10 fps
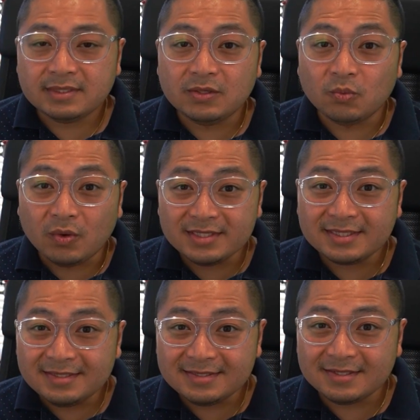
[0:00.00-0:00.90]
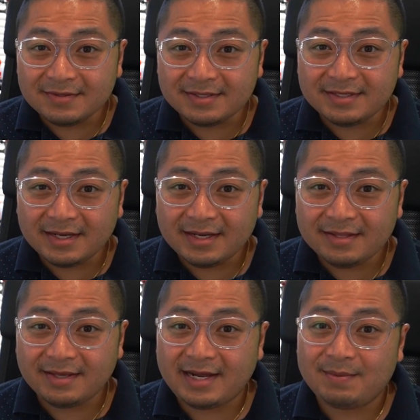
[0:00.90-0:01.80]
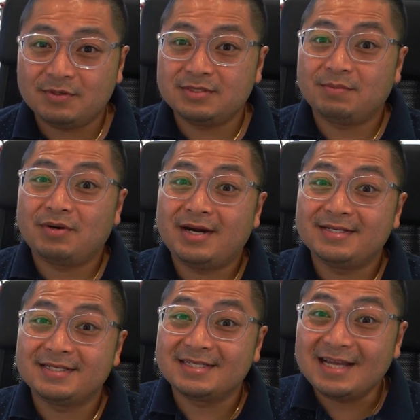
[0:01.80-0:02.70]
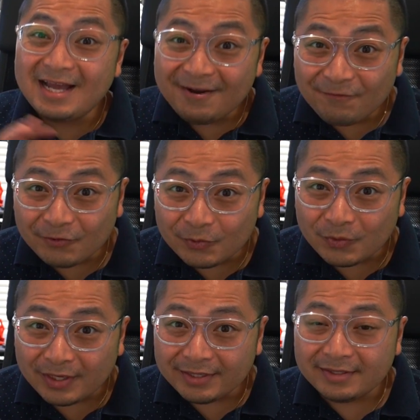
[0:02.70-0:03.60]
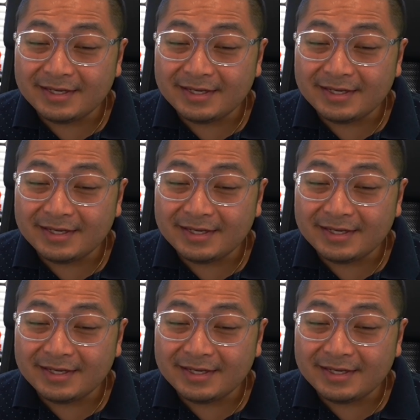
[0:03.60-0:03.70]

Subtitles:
It wasn't until the day that Apple surprises everyone,